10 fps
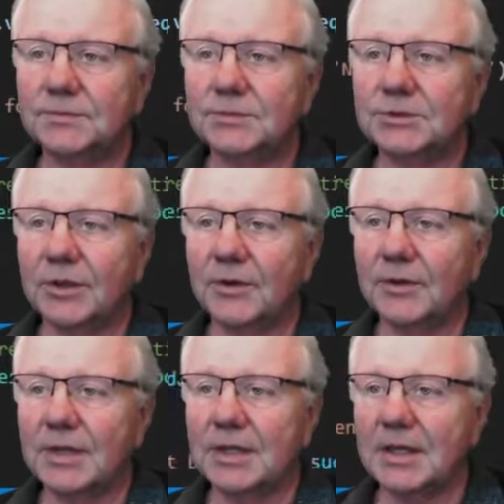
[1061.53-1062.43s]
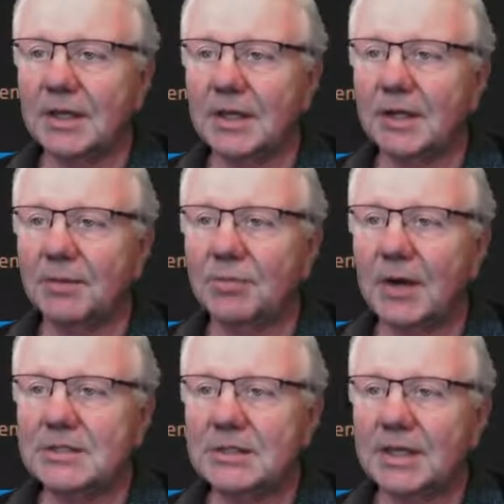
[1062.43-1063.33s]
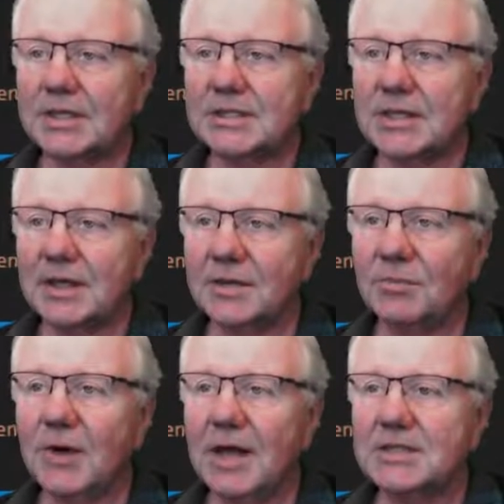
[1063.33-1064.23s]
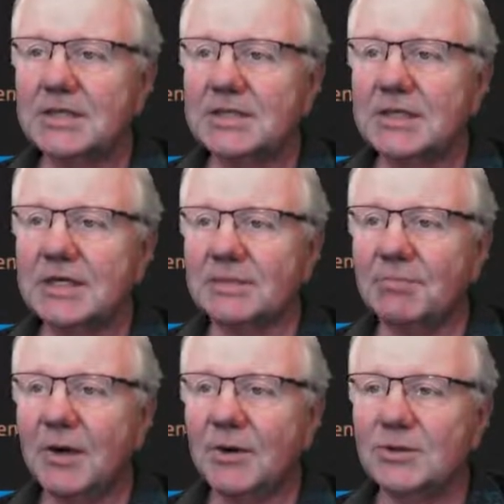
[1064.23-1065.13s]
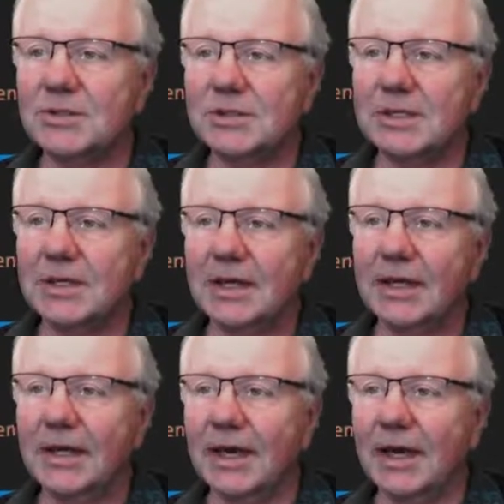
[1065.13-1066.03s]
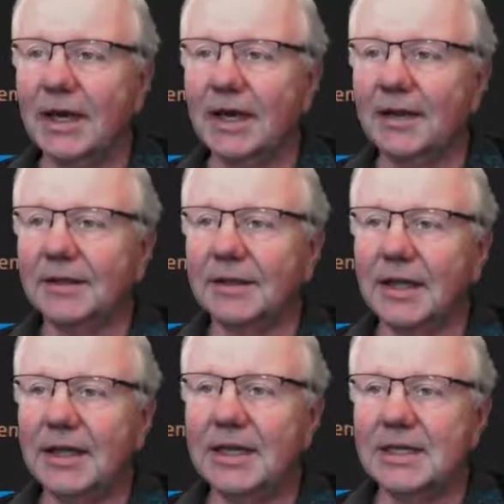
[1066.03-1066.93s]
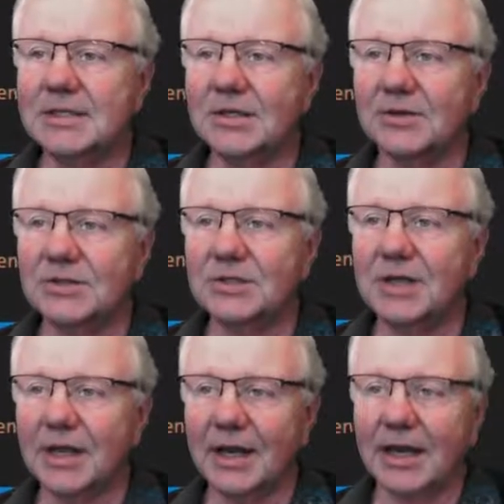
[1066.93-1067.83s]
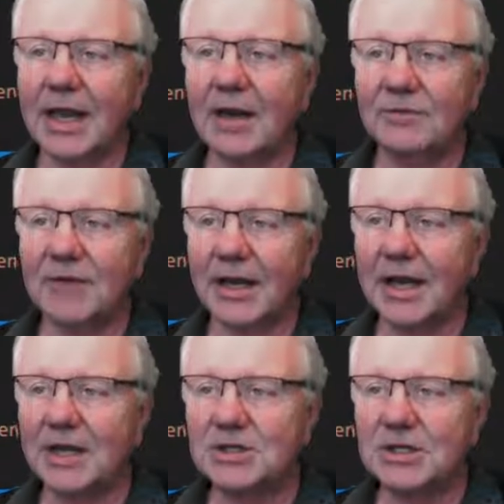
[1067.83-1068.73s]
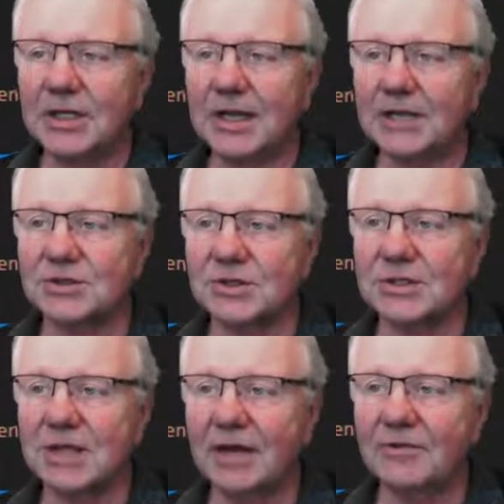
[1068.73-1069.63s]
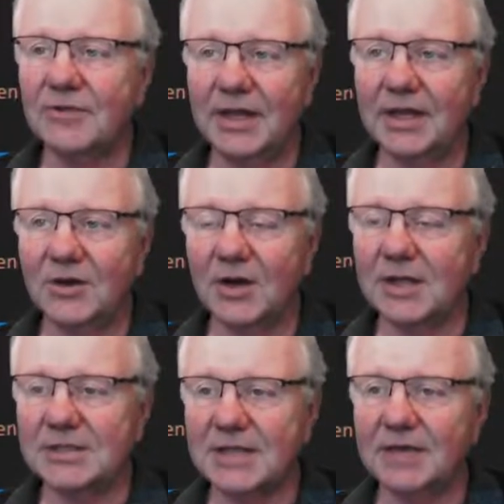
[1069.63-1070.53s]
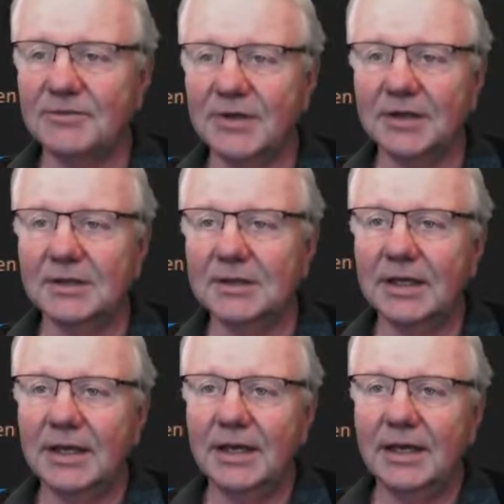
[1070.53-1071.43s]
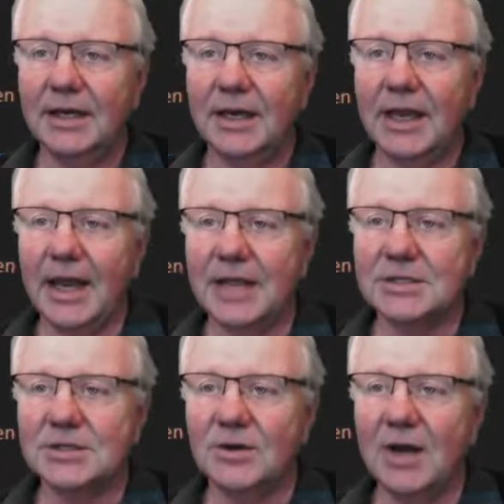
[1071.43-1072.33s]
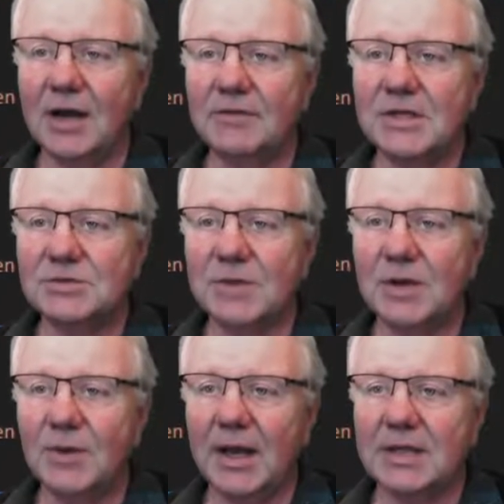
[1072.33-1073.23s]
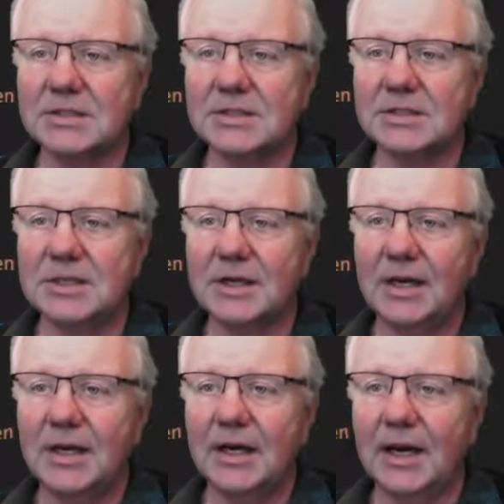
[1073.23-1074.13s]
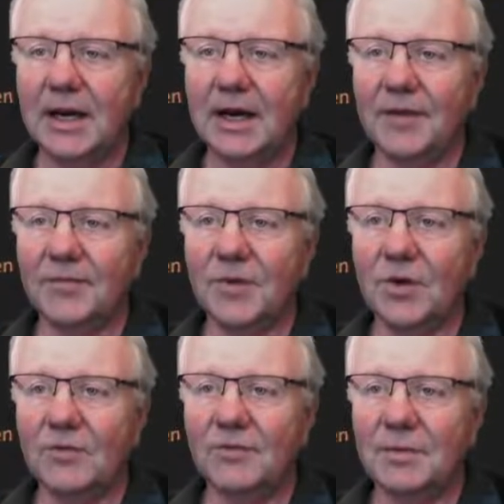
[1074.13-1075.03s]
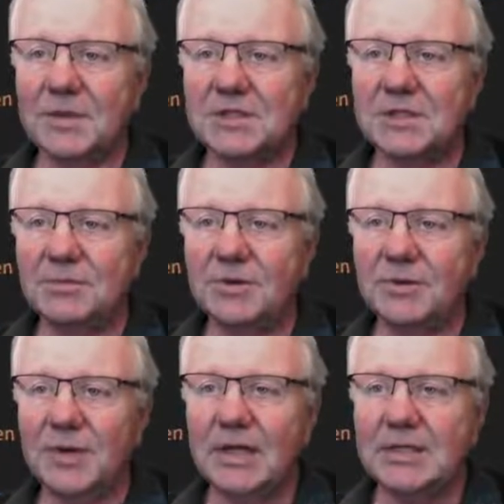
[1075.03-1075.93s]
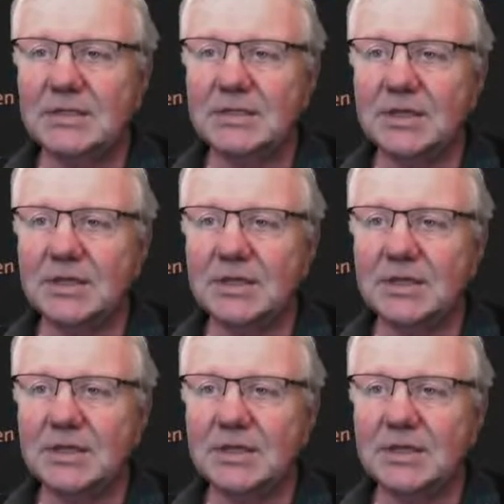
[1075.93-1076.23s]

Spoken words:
So the processing is a post. He does, account validation and that sort of stuff, and then calls set field. And so all of these requests go from the simple ones.